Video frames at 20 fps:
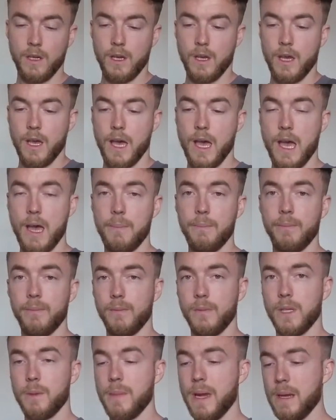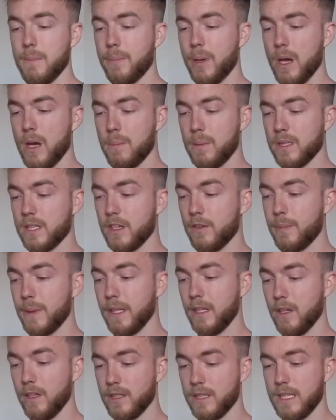The main purpose I've
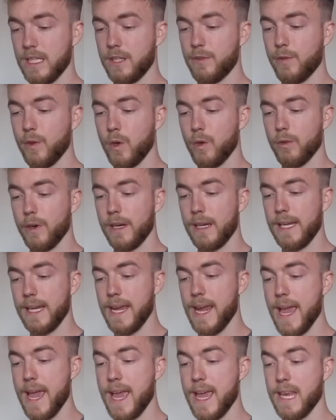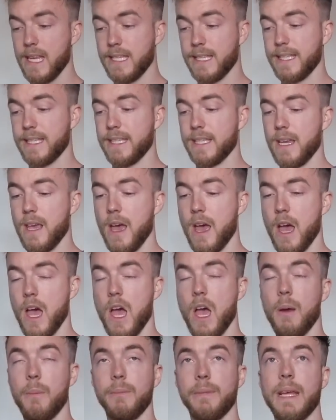been using this for really is
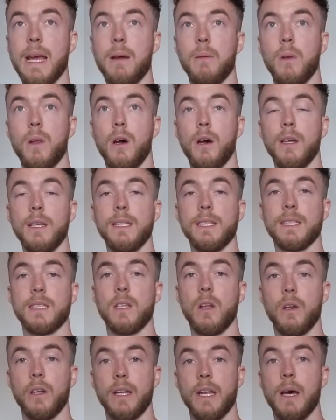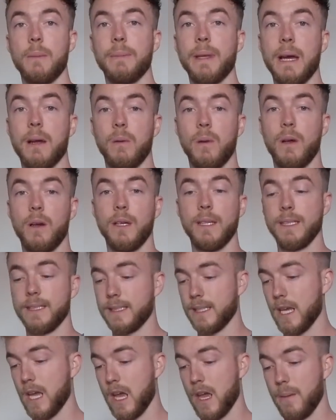downlights, lining up
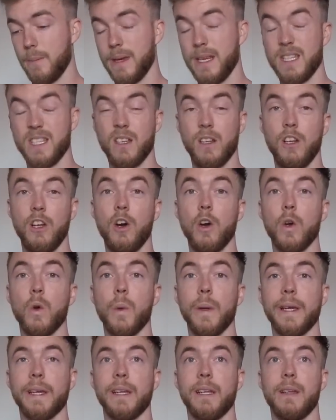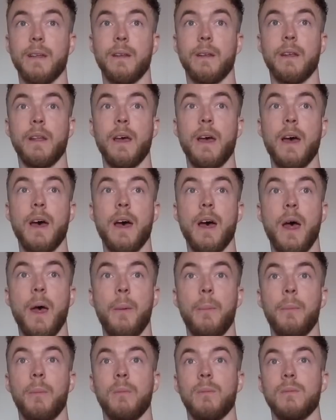downlights. It's a lot quicker than
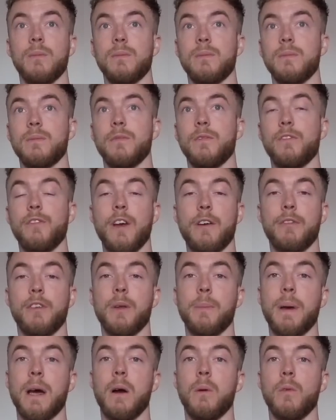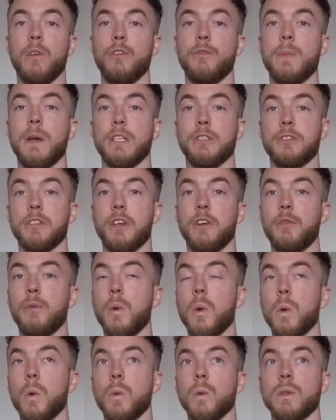faffing about with measuring off
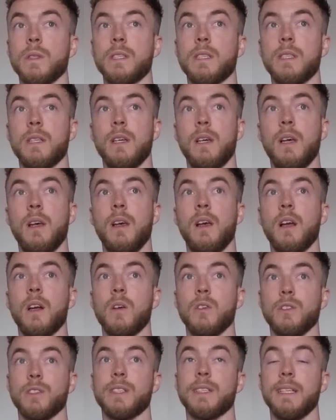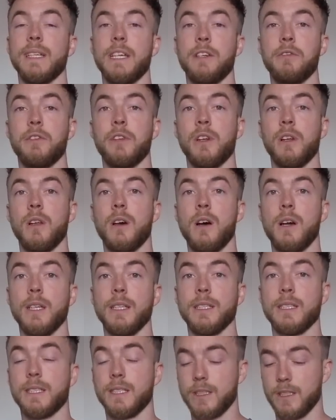walls constantly for the
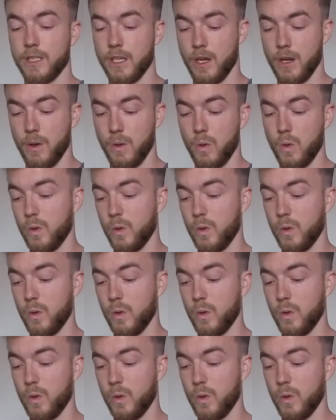lights. So